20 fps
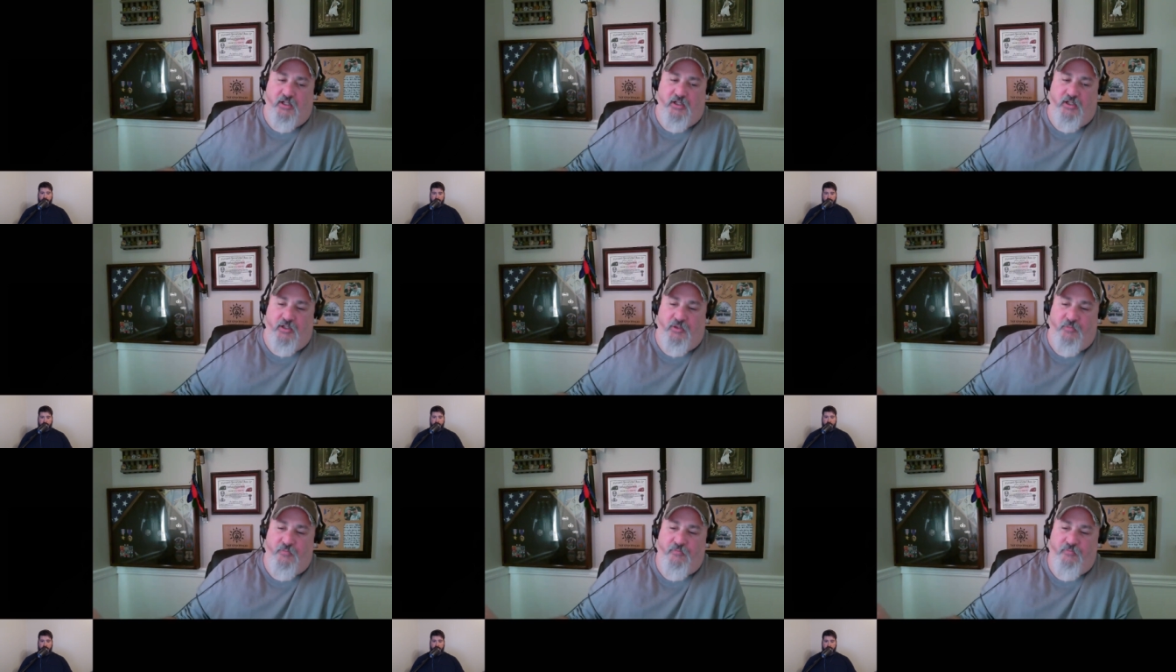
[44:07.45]

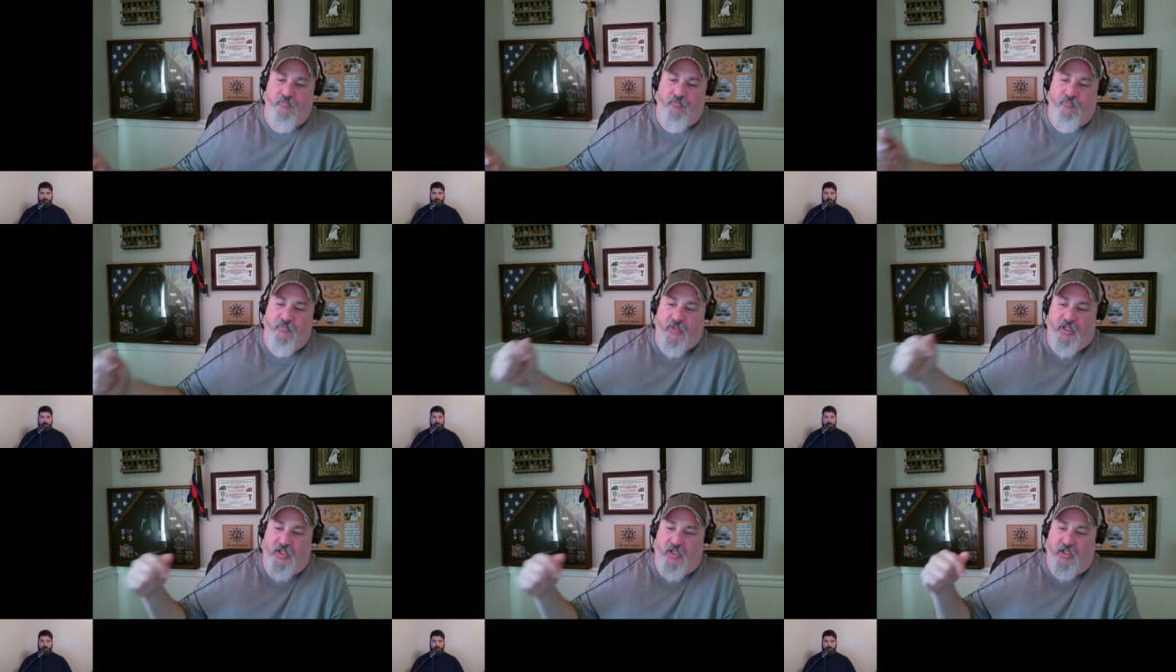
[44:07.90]
um,
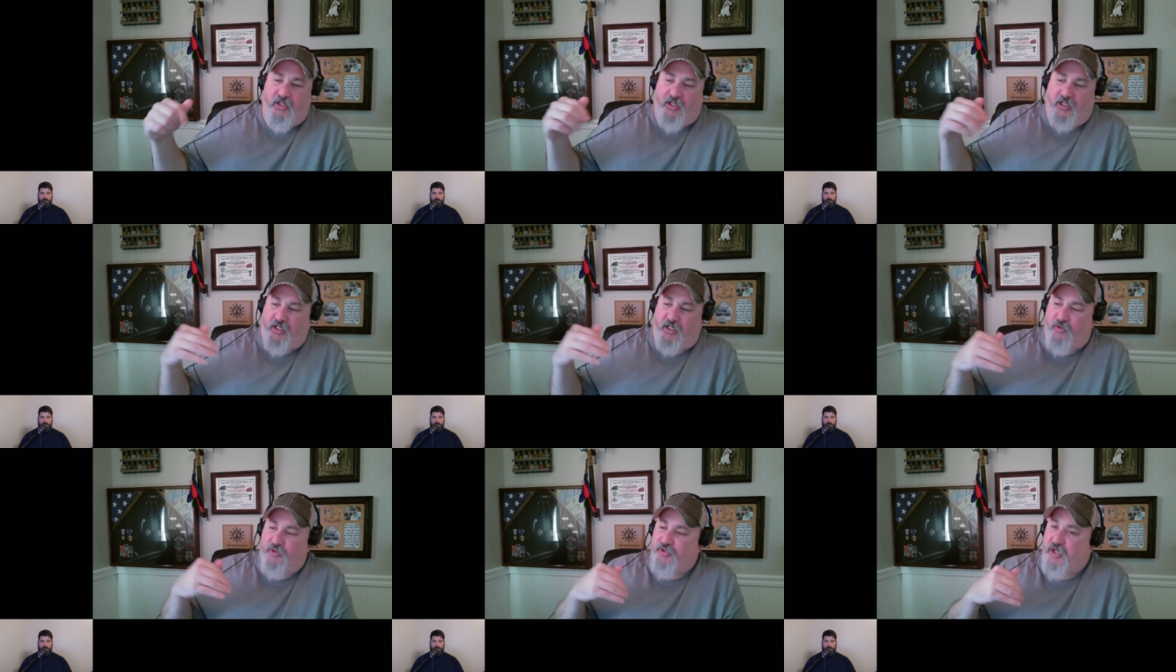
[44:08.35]

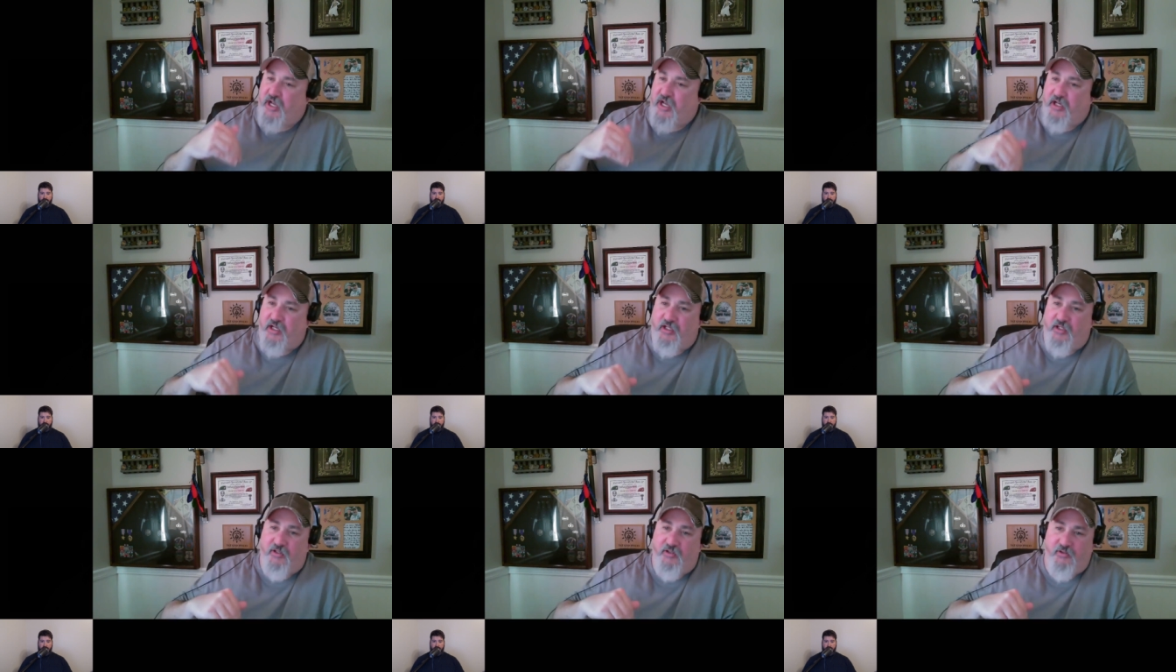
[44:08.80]
and I would try
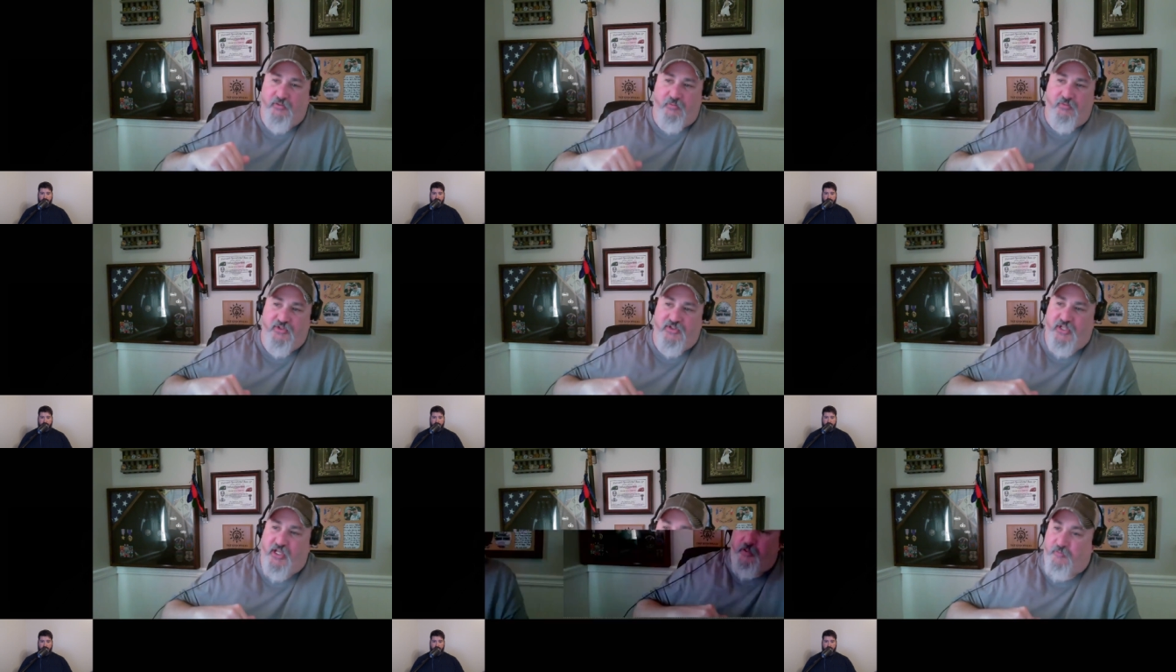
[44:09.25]
to
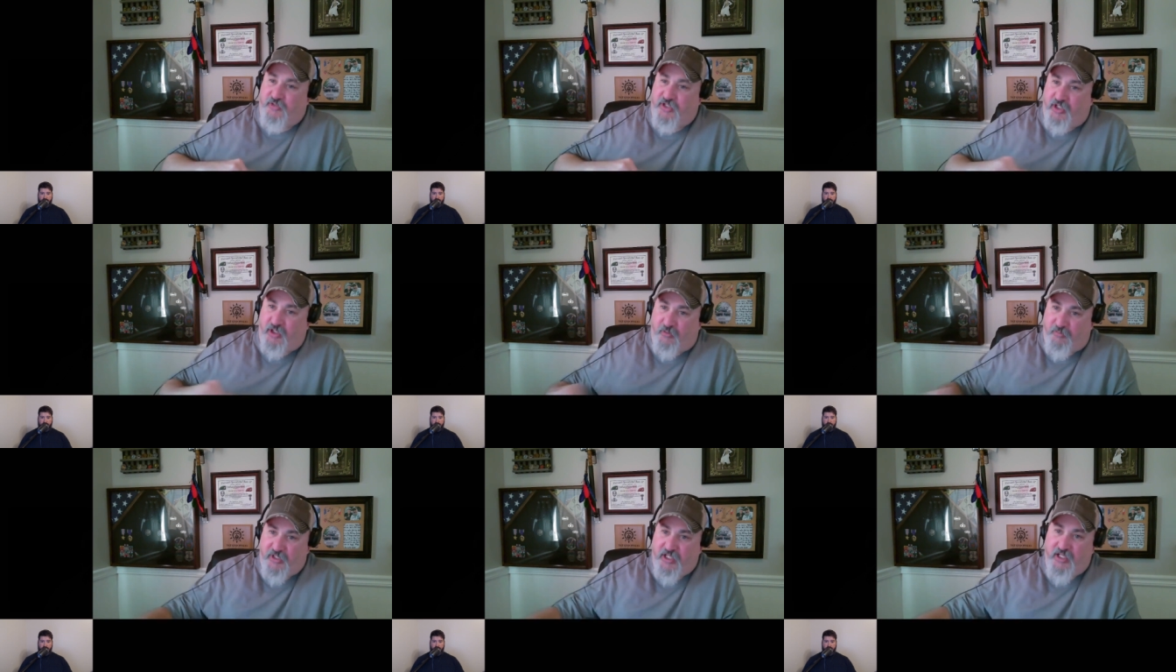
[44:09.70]
set up
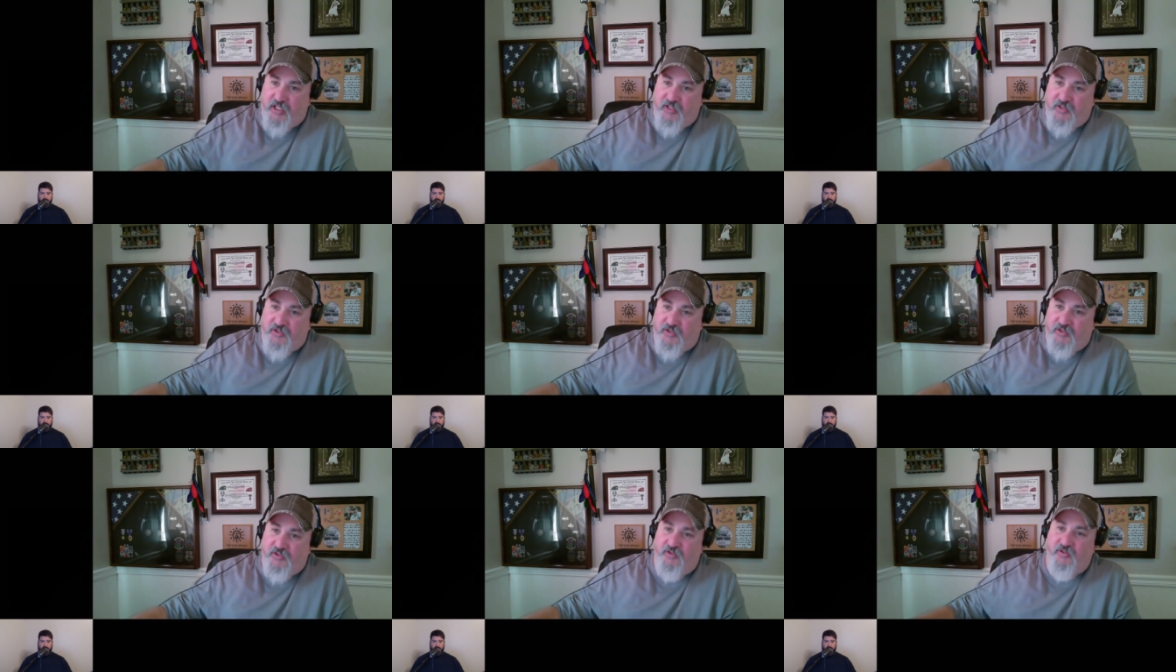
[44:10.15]

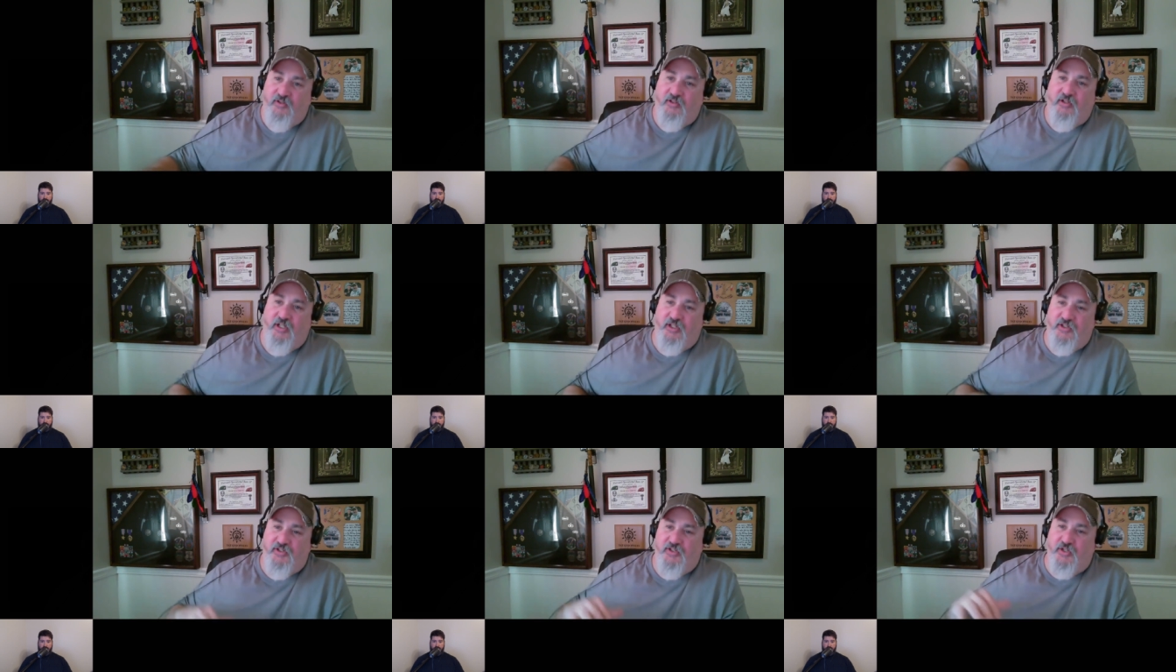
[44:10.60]
TRPs.
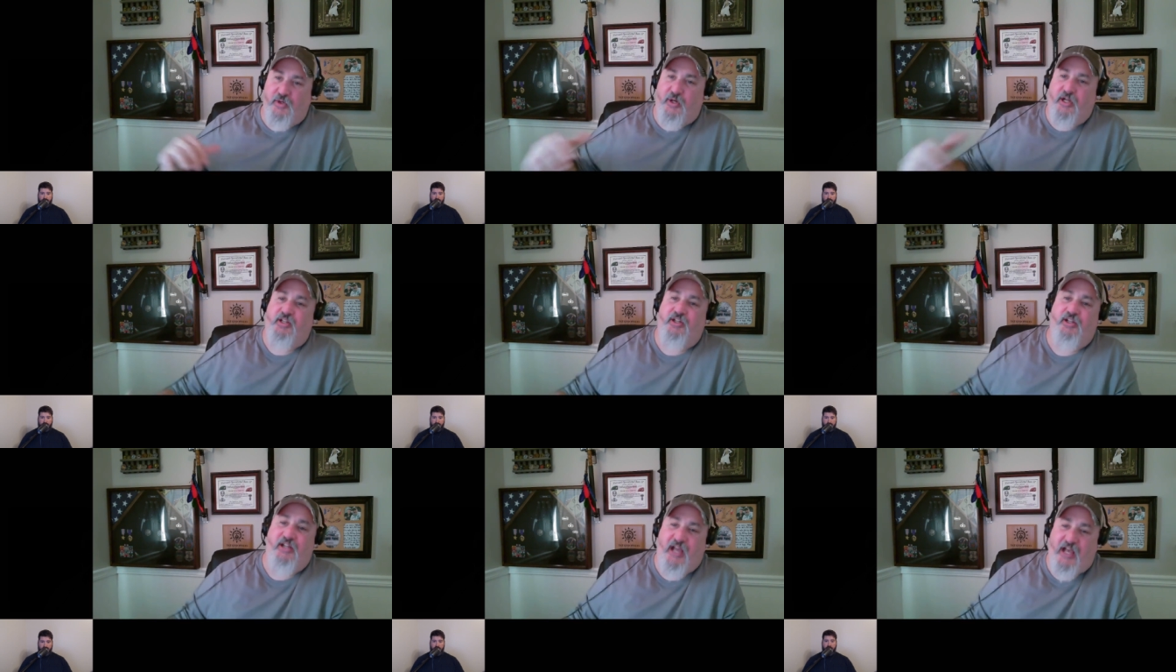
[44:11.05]
And so I
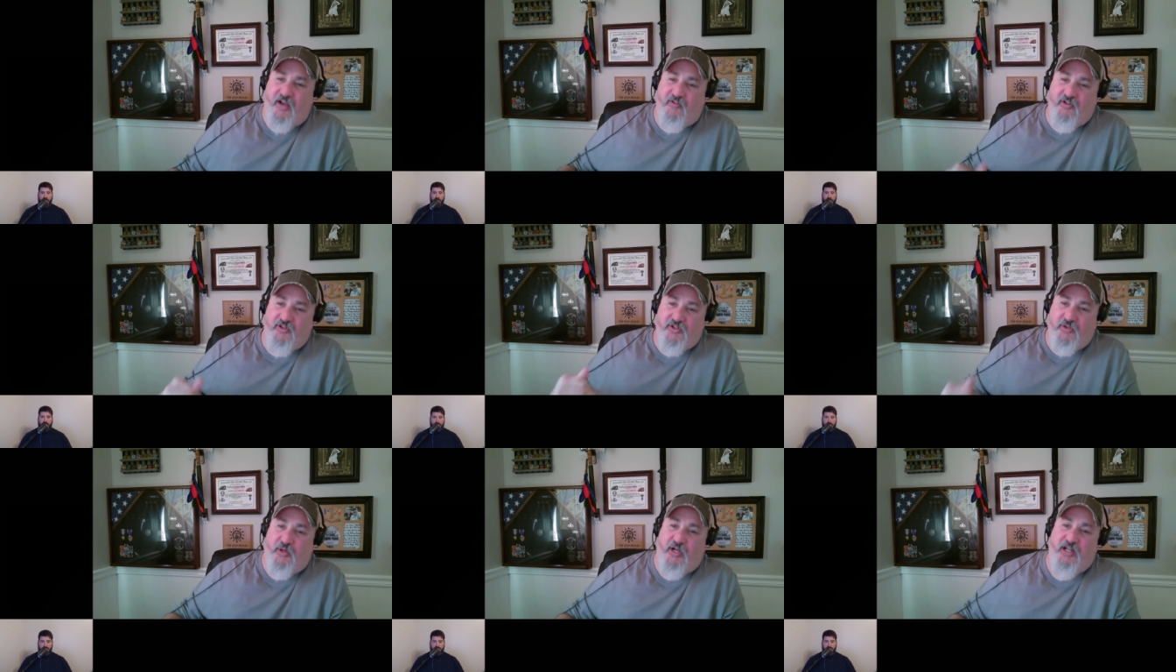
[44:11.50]
could have it so I